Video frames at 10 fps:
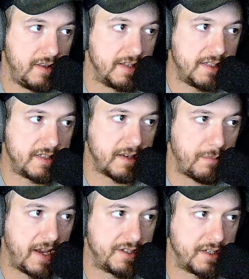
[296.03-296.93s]
this is a
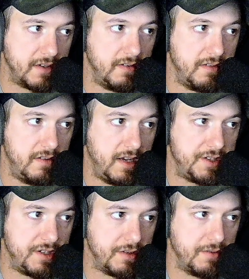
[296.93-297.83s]
major
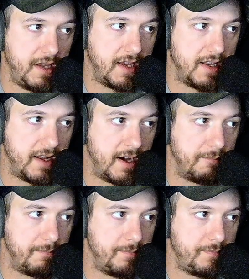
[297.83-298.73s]
issue in
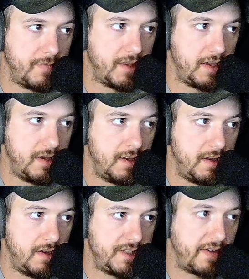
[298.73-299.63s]

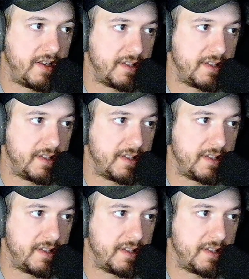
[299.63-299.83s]
7